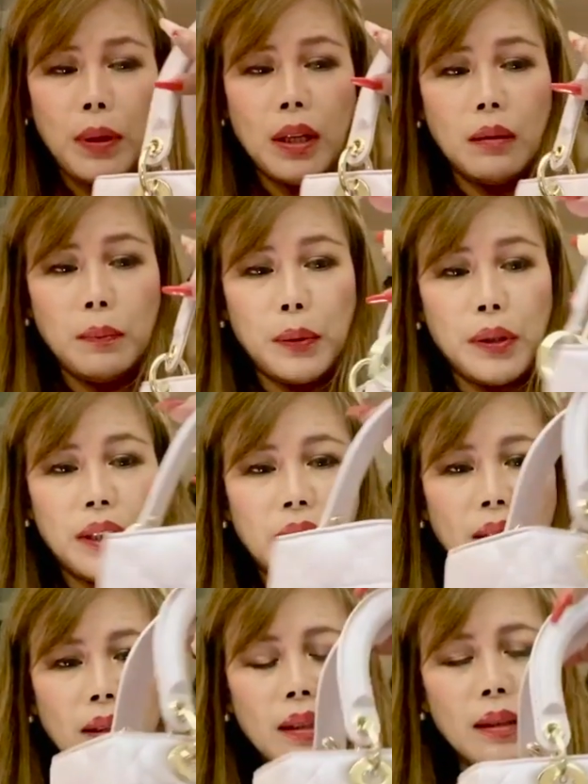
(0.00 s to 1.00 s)
pink
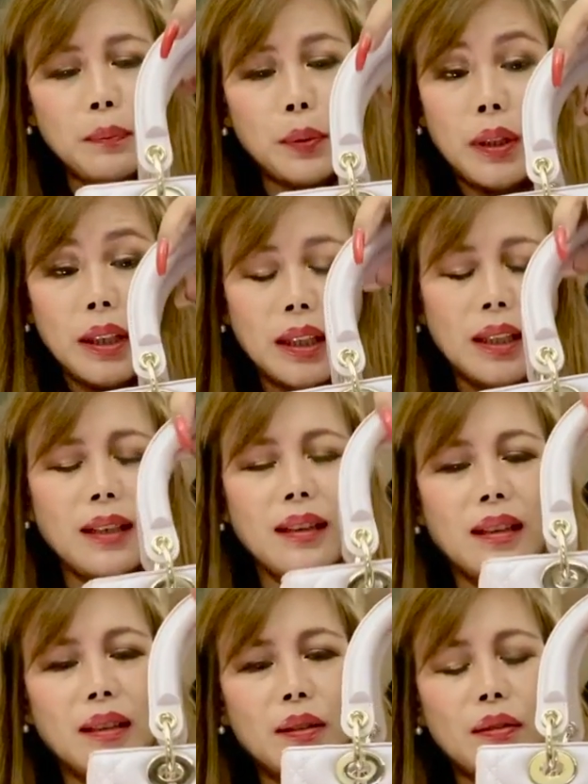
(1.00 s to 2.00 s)
pearl, pearly,
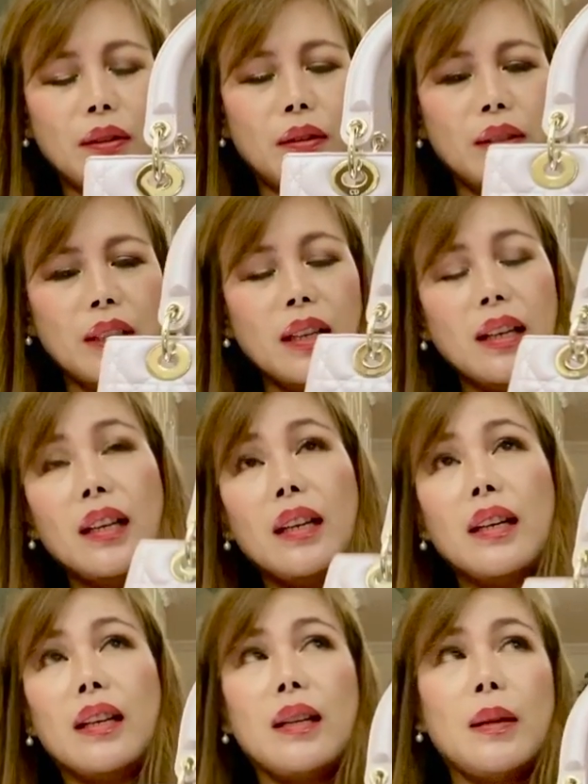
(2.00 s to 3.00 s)
sorry.
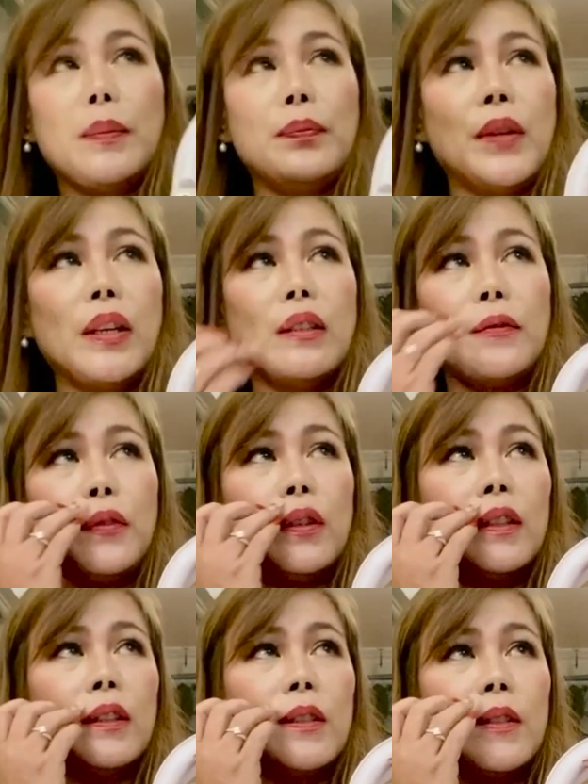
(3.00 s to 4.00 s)
They
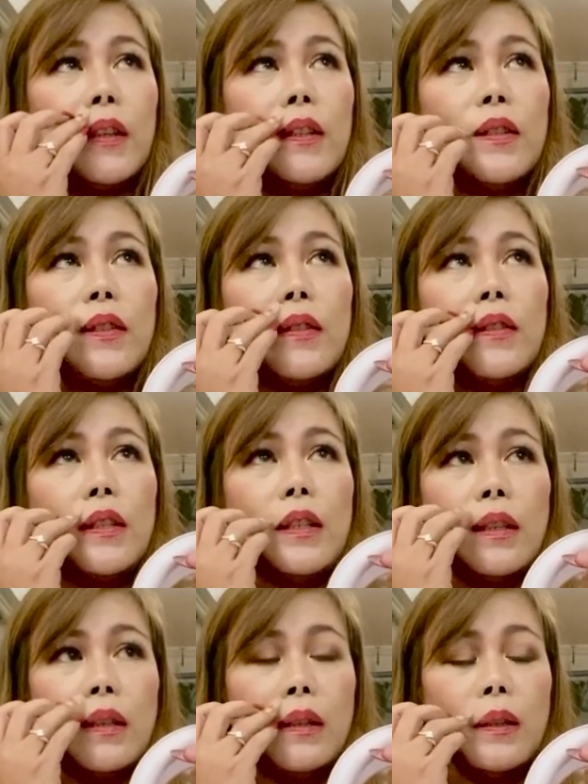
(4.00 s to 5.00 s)
refer this as
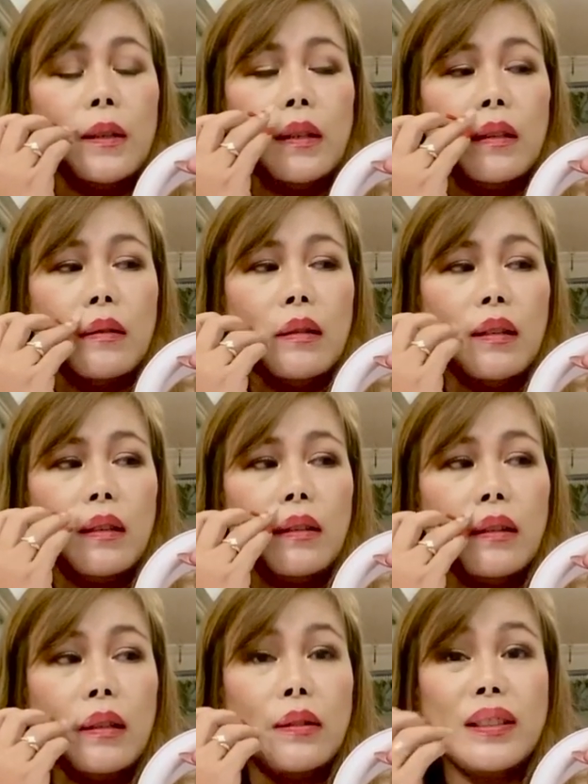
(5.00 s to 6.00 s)
the
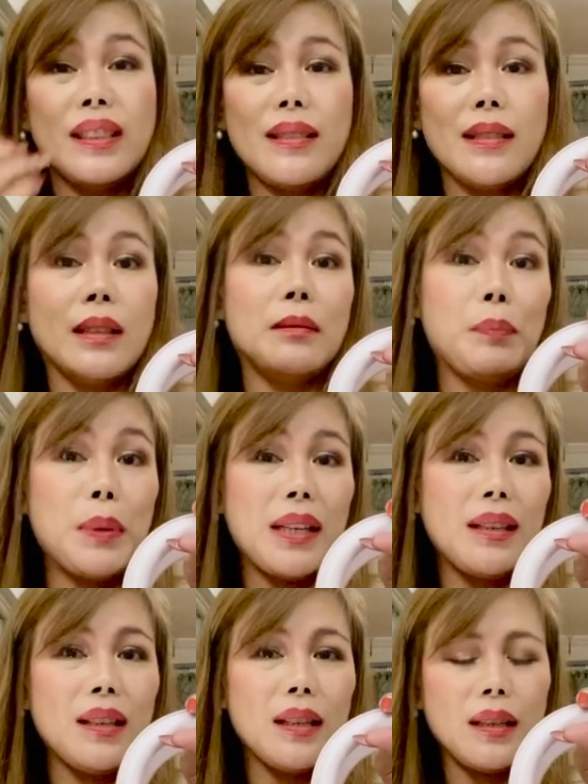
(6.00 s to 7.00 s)
iridescent
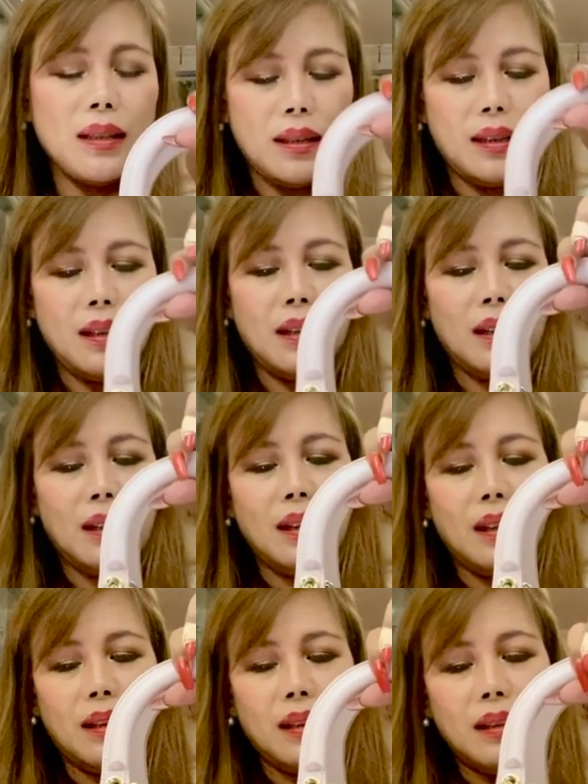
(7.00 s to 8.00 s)
pink.
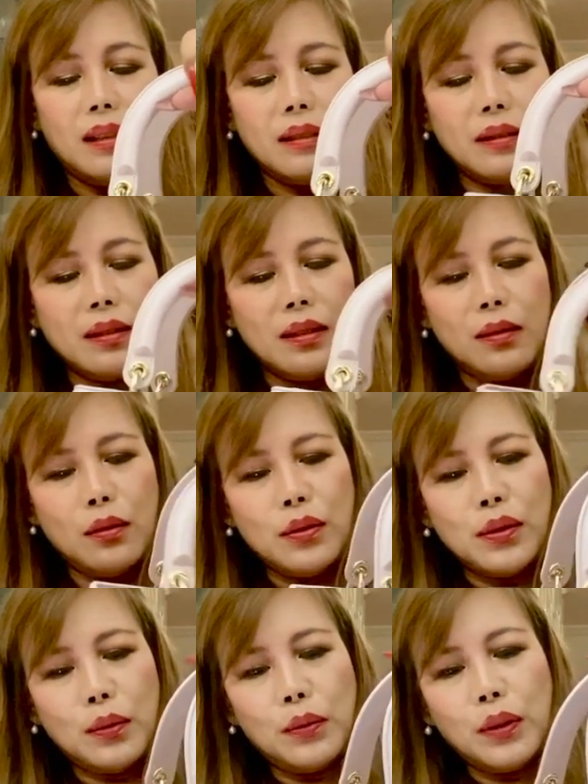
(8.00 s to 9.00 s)
It's
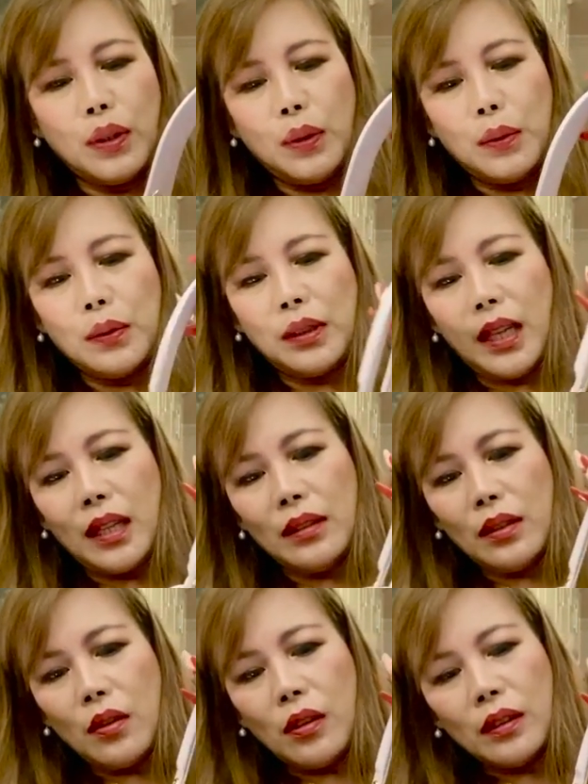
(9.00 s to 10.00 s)
so cute.
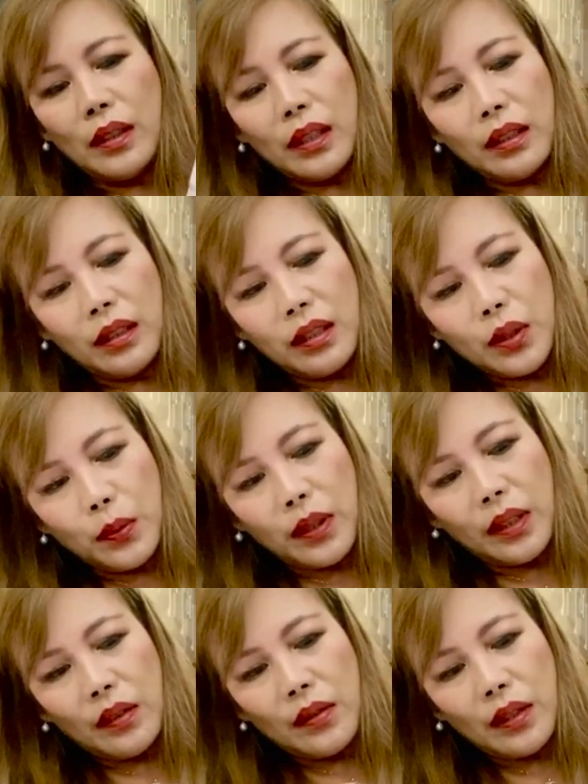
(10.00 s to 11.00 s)
And the gold, and this
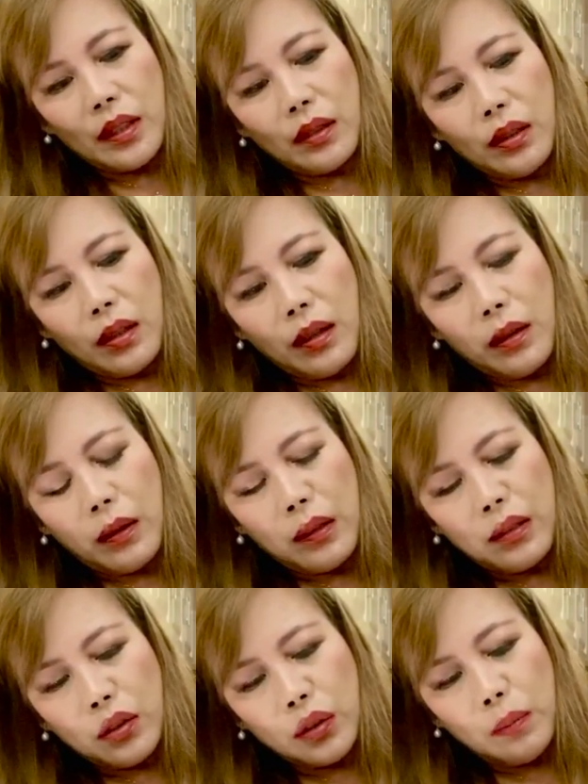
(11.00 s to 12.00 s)
one is in
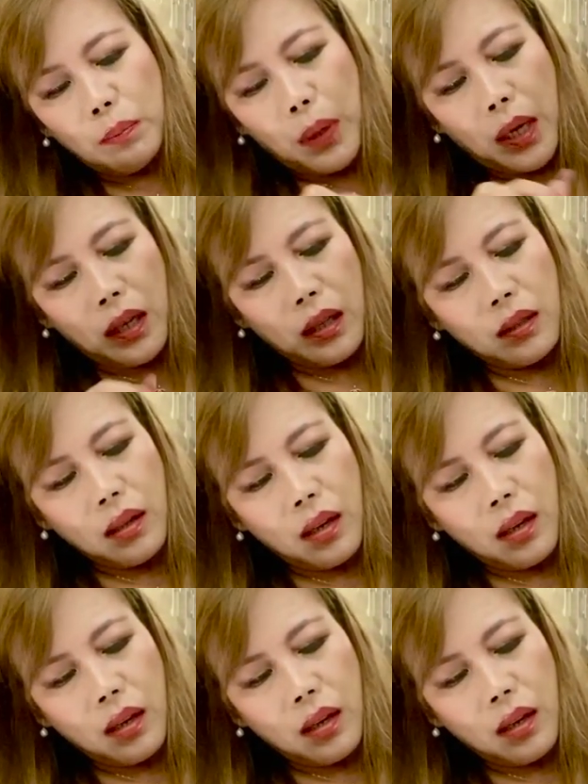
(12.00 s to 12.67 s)
champagne